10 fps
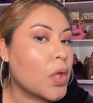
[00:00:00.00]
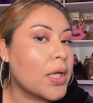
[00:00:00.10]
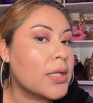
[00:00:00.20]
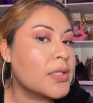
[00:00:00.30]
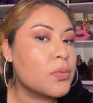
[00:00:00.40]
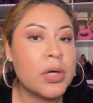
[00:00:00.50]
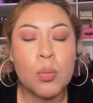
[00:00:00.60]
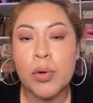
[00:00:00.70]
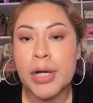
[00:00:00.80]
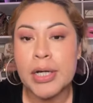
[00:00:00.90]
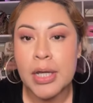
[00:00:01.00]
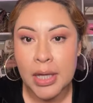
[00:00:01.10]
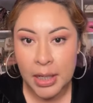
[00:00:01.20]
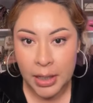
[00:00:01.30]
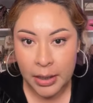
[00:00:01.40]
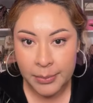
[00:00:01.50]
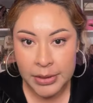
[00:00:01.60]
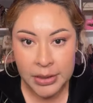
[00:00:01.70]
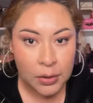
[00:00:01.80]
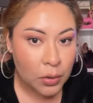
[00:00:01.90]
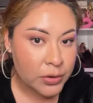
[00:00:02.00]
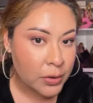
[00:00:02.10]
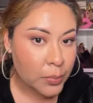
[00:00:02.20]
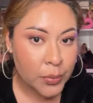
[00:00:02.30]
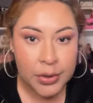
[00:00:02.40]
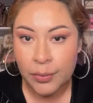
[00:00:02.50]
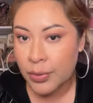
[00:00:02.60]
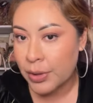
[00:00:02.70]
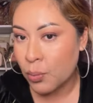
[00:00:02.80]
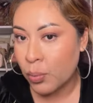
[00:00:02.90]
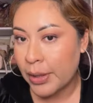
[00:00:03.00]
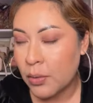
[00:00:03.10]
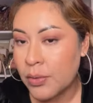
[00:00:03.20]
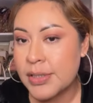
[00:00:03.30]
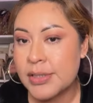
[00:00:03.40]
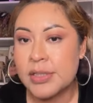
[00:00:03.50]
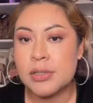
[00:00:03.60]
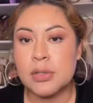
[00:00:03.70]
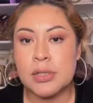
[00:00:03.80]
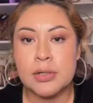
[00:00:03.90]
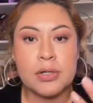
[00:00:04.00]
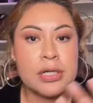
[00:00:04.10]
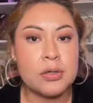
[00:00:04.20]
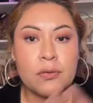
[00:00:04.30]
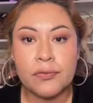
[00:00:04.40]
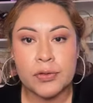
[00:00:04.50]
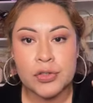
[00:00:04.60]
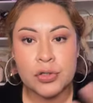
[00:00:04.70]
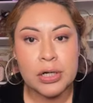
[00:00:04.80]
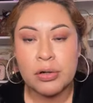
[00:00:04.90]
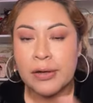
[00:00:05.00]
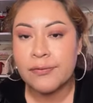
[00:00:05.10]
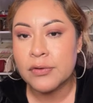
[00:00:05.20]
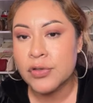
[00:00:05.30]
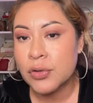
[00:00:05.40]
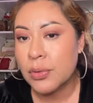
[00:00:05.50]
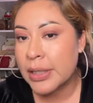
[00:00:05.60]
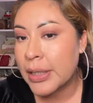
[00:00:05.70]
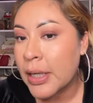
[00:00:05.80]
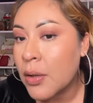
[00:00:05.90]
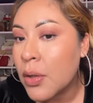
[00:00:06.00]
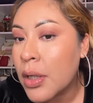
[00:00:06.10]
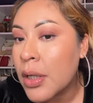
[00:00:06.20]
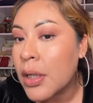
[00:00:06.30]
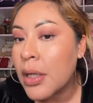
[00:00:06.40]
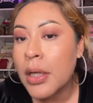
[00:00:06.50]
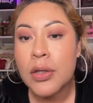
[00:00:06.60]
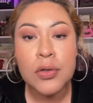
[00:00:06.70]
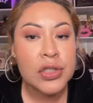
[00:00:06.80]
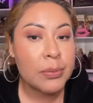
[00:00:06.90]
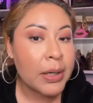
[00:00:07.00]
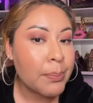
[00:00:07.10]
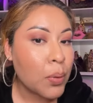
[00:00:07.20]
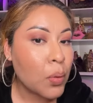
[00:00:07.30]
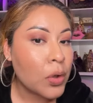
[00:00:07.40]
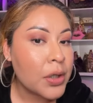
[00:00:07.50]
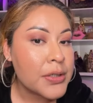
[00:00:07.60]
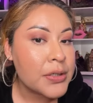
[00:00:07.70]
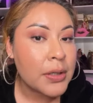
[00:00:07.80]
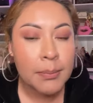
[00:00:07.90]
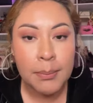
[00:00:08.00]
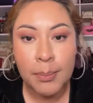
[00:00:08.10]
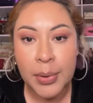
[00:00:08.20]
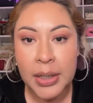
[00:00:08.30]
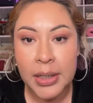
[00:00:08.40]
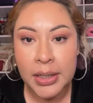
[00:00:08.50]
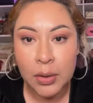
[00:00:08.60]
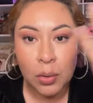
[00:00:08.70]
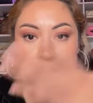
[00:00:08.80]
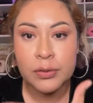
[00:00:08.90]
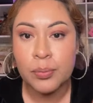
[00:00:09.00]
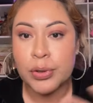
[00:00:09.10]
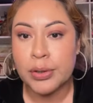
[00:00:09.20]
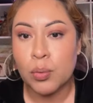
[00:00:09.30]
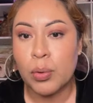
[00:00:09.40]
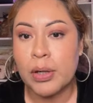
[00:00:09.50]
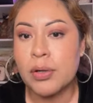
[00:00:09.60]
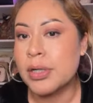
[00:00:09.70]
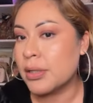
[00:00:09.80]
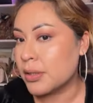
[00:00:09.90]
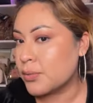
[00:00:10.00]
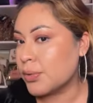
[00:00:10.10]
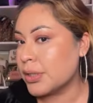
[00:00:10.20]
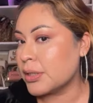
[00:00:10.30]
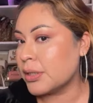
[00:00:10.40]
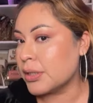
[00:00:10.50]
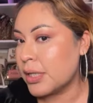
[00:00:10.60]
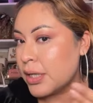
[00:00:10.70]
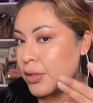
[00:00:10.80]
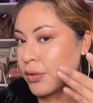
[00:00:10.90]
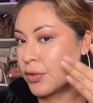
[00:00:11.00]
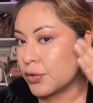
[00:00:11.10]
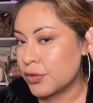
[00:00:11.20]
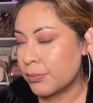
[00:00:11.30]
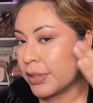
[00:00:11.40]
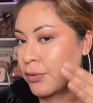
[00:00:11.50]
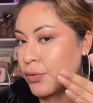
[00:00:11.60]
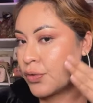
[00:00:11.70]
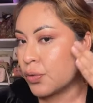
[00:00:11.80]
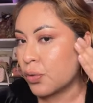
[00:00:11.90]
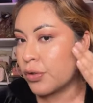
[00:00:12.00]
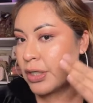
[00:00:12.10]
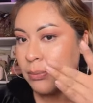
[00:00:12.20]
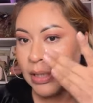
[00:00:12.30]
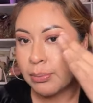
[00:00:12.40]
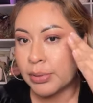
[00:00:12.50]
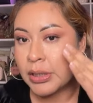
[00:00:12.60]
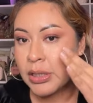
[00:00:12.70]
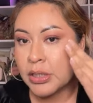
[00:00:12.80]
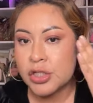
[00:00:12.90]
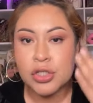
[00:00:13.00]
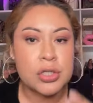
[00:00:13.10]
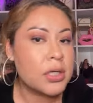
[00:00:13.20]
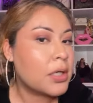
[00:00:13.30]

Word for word: And this is what I'm wearing. Um, it did hold up really, really well. This is literally no filter. I don't have filter right now. And you can see my pores. But it holds up really well. And it looks really good. You can still see my contouring, my blush